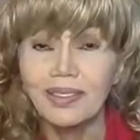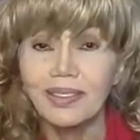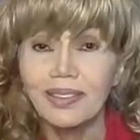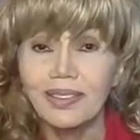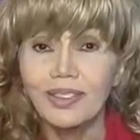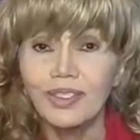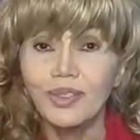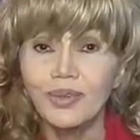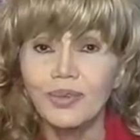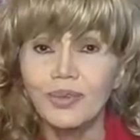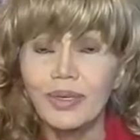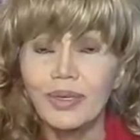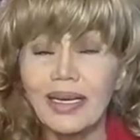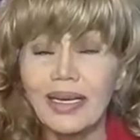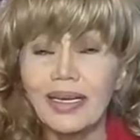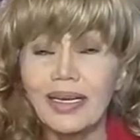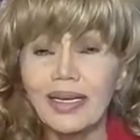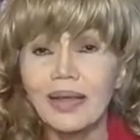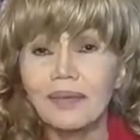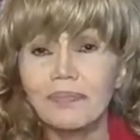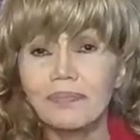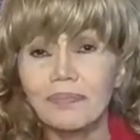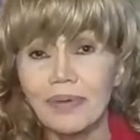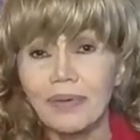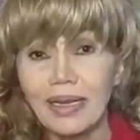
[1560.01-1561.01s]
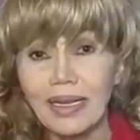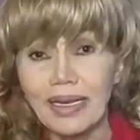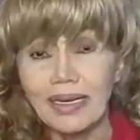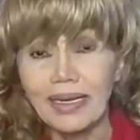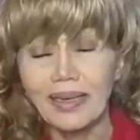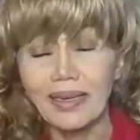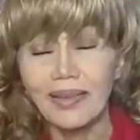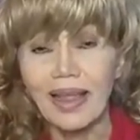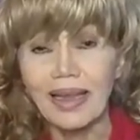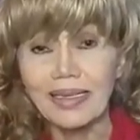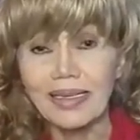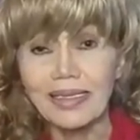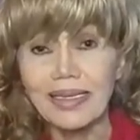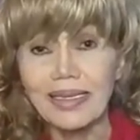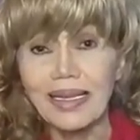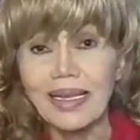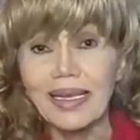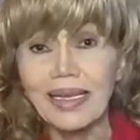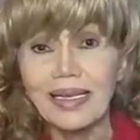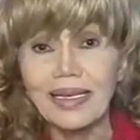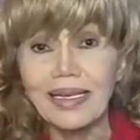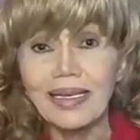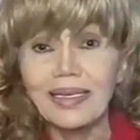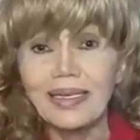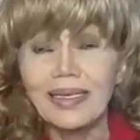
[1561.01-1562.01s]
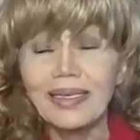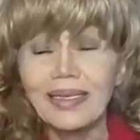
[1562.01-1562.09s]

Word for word: you would up later that day